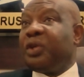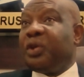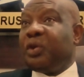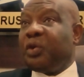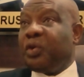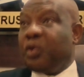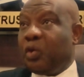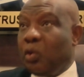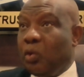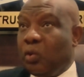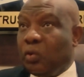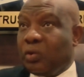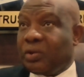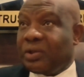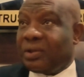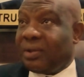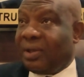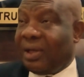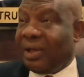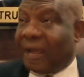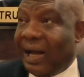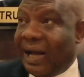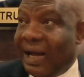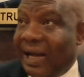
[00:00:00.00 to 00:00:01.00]
youth,
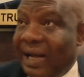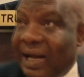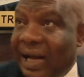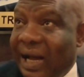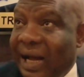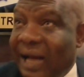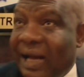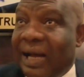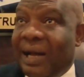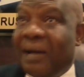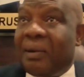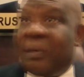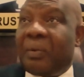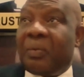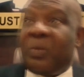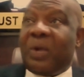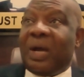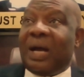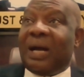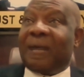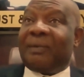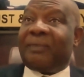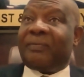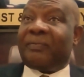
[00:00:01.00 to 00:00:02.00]

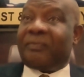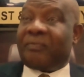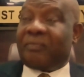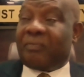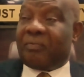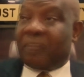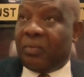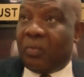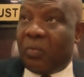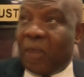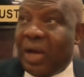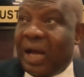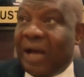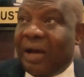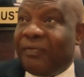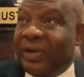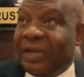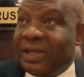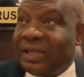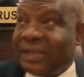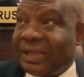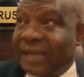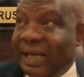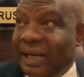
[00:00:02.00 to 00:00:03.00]
we have
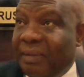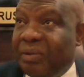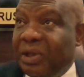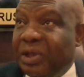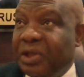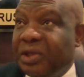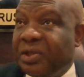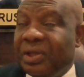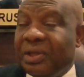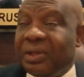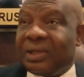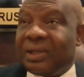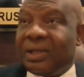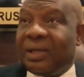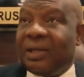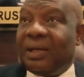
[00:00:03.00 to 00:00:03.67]
established it